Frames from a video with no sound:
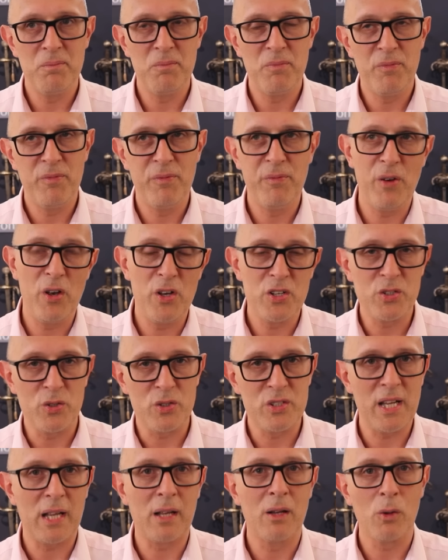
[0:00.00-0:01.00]
first or
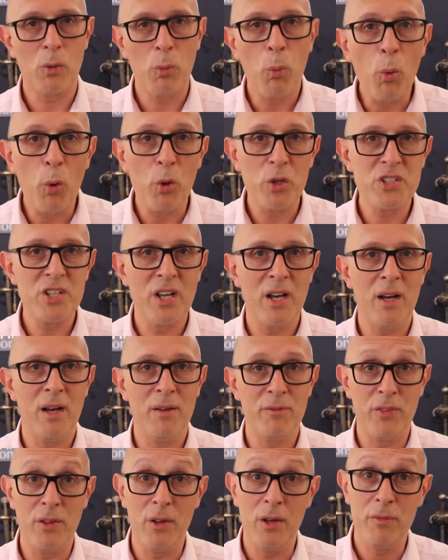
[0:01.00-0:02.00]
second quarter
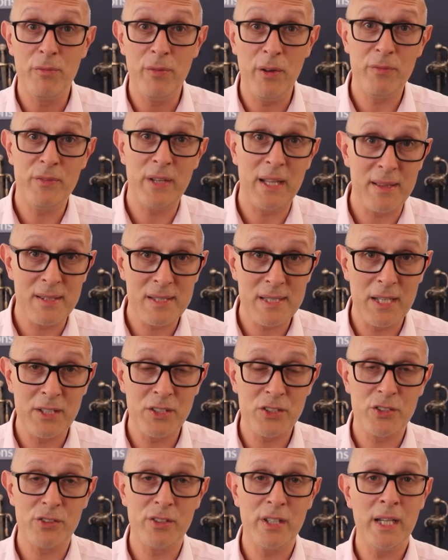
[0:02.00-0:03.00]
of the 15th
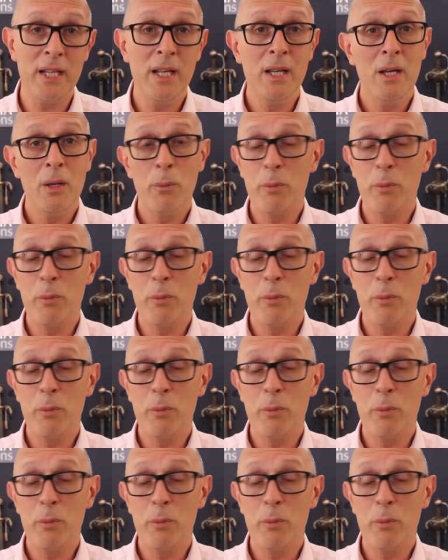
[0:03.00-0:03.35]
century,